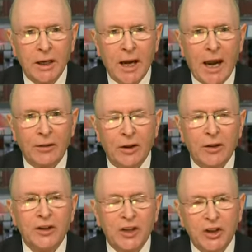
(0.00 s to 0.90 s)
and that the
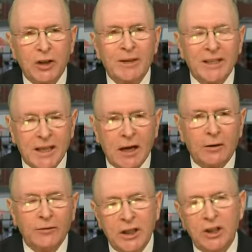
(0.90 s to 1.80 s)
system itself
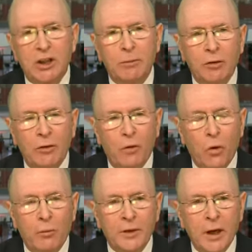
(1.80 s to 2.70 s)
needs to be
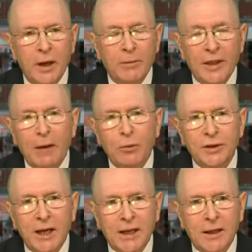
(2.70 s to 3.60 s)
reformed. But that will
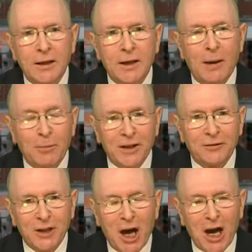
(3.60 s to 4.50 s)
take a bit of
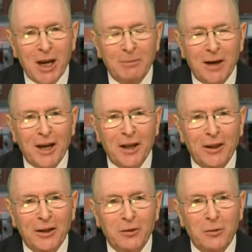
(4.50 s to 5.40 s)
time, and I
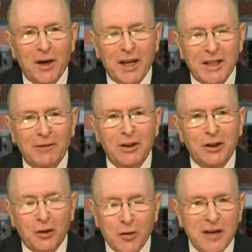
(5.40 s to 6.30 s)
think one has to have a
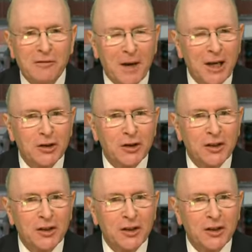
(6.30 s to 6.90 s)
degree of patience